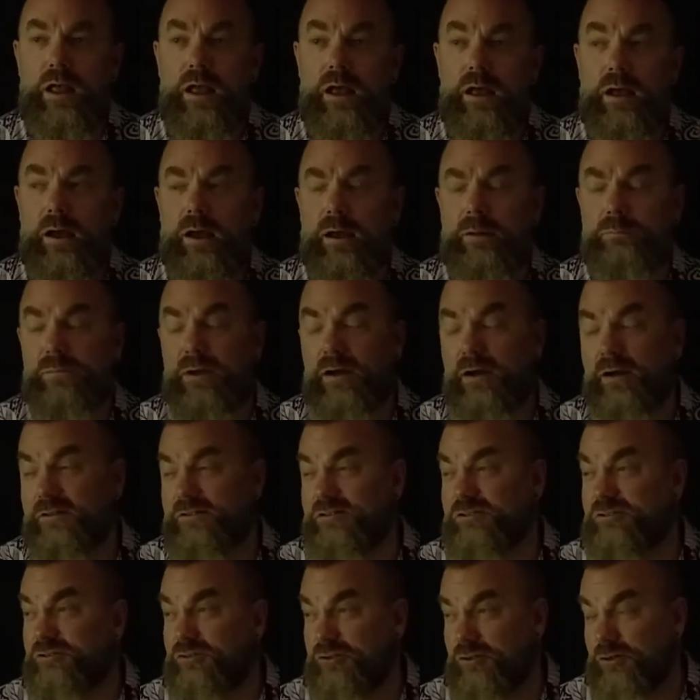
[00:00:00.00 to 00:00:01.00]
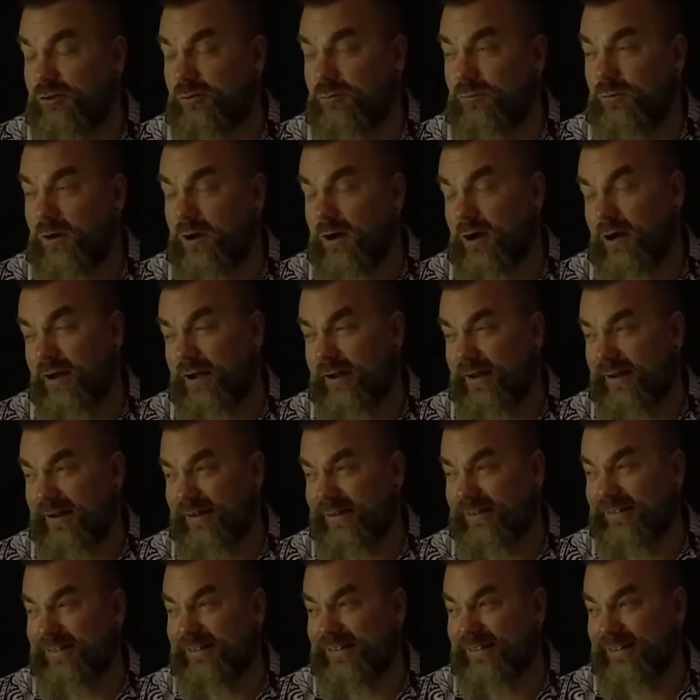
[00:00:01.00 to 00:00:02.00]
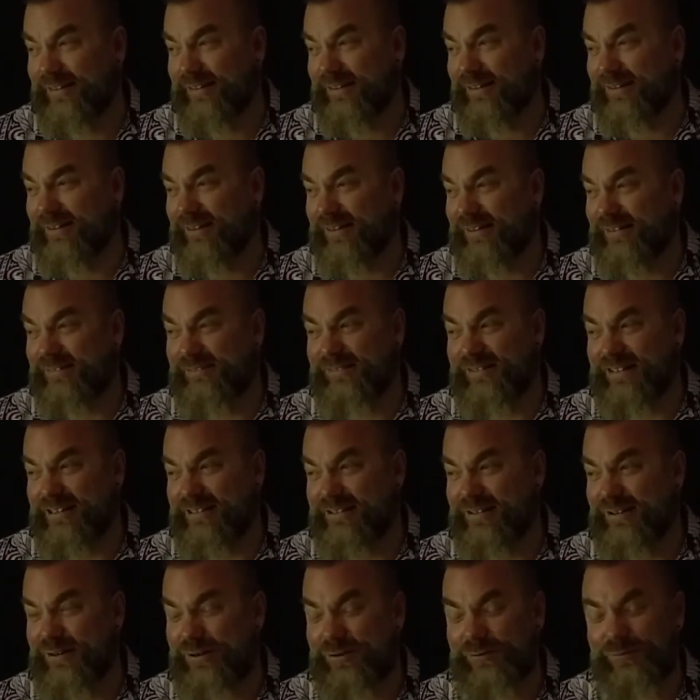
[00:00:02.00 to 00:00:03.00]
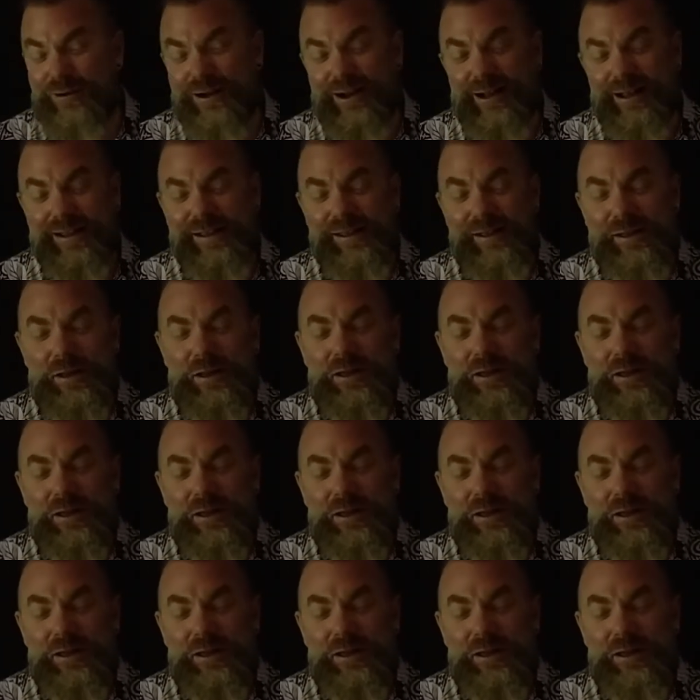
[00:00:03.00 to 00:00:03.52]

I'm not sure why. I don't need to know why.